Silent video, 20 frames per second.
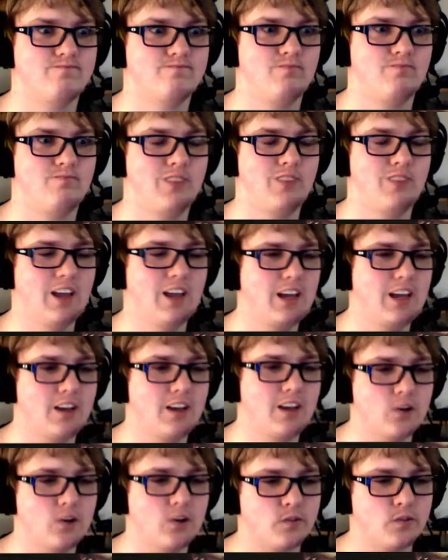Thank
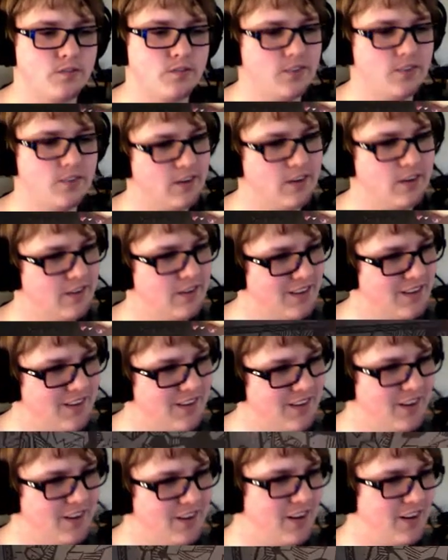you.
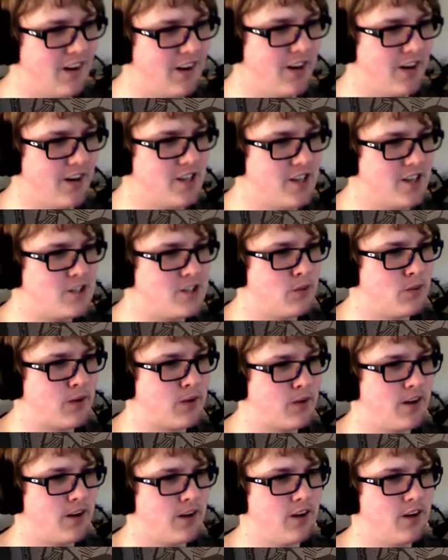Alright, so we're
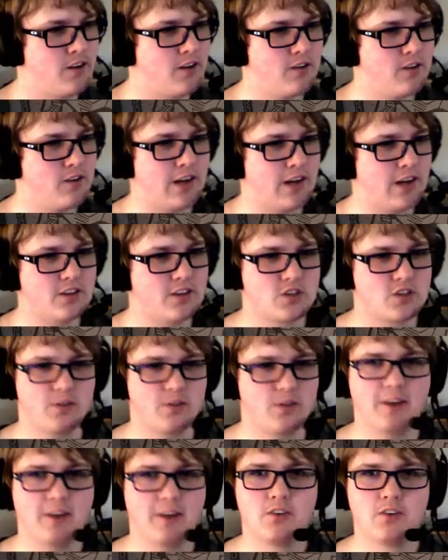gonna have to
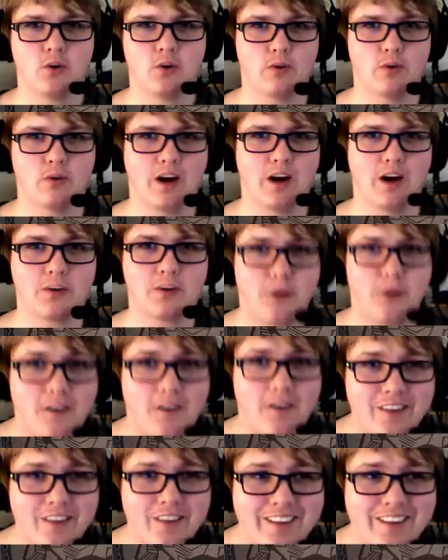survive through a rock
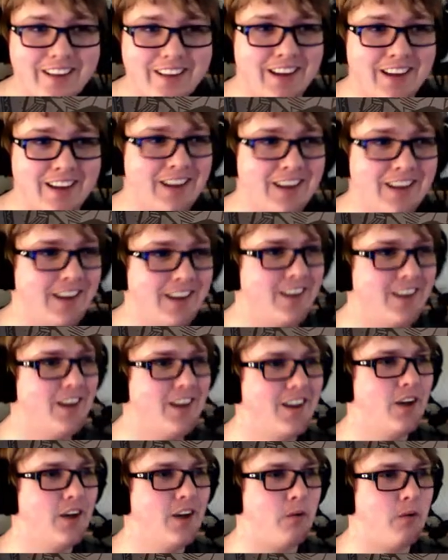fall.
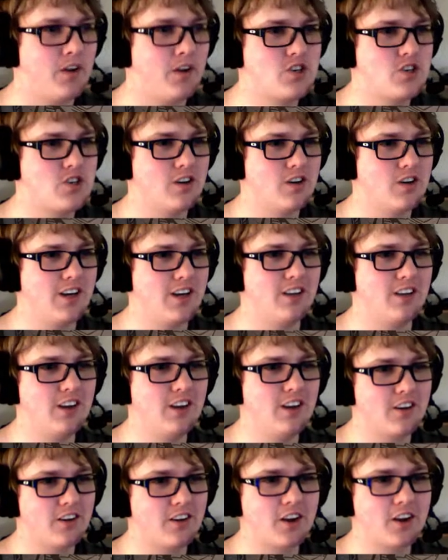While journeying
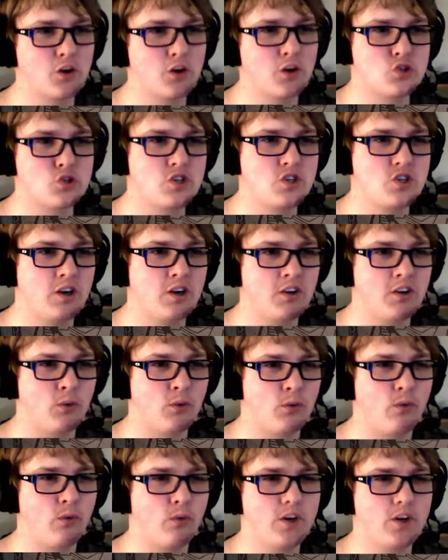near the coast,
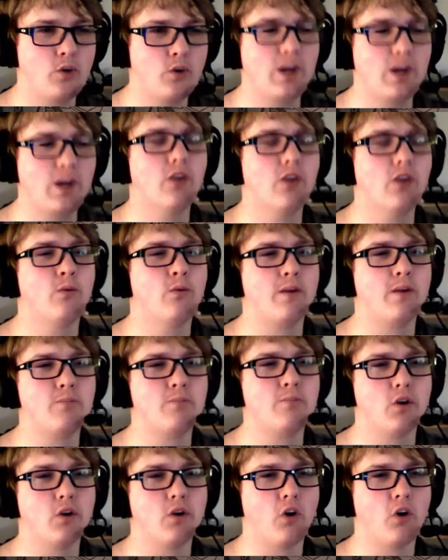you hear a
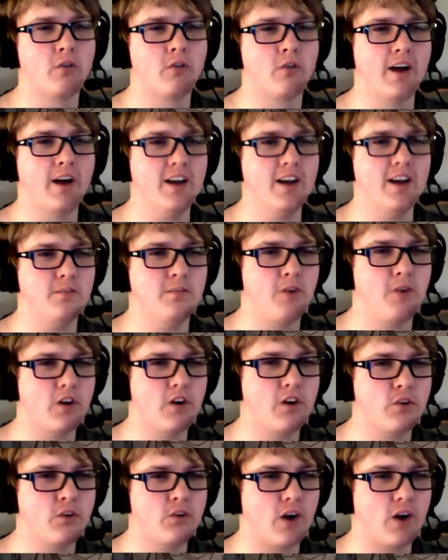rumble overhead.
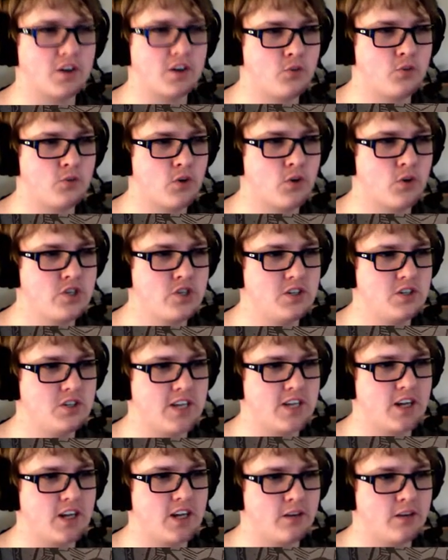Falling rocks force you to
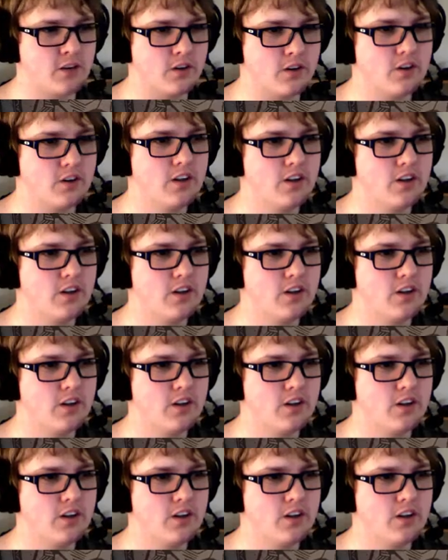take cover.